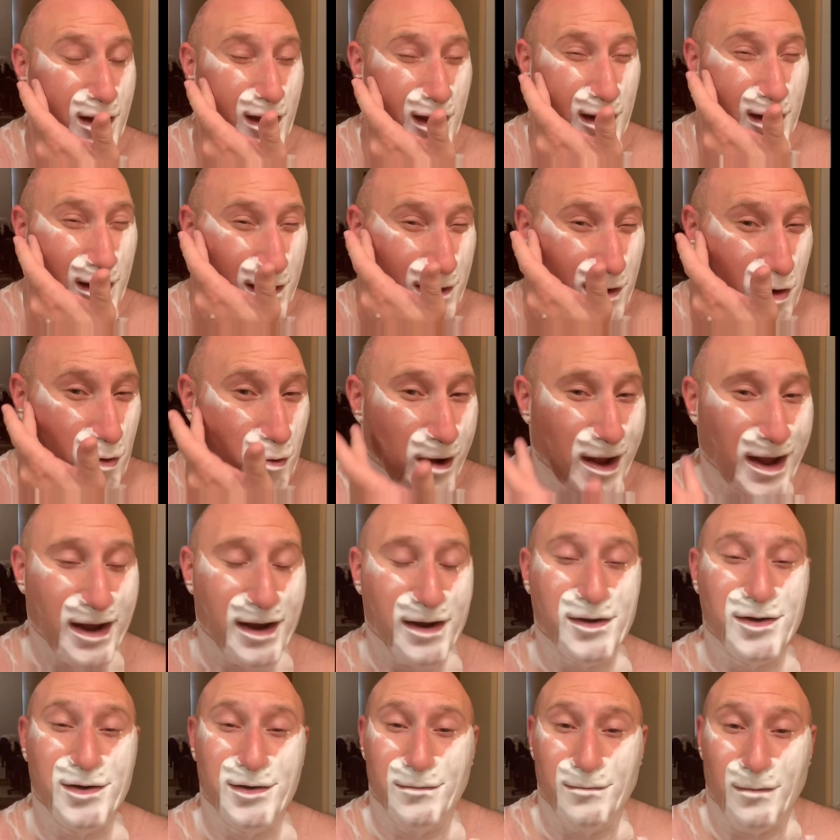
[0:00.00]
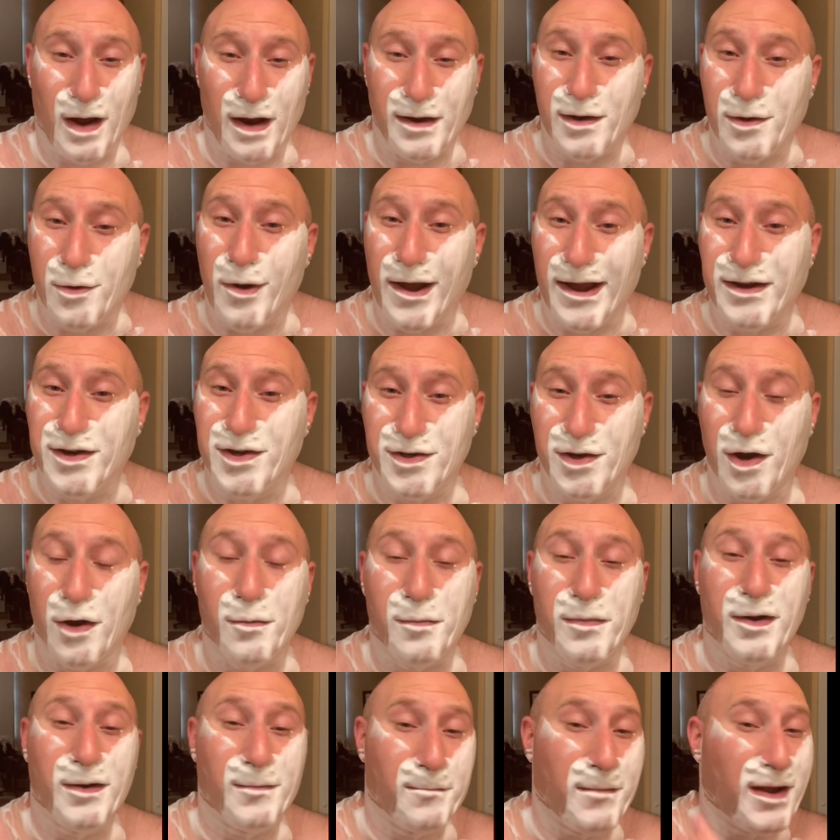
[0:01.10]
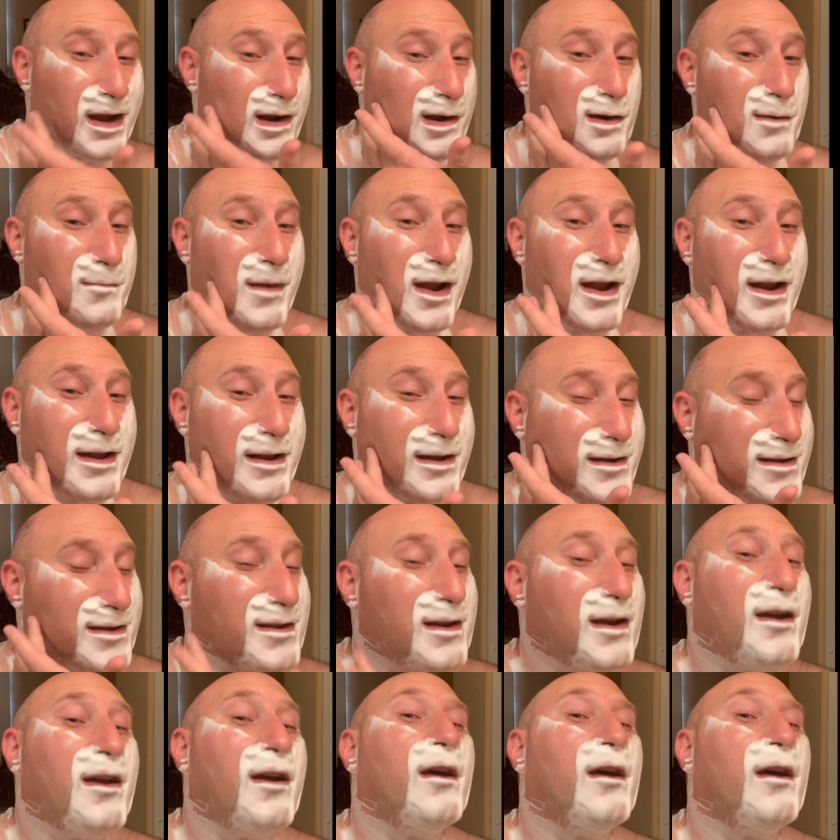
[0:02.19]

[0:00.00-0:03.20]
In a new age soap maker made it.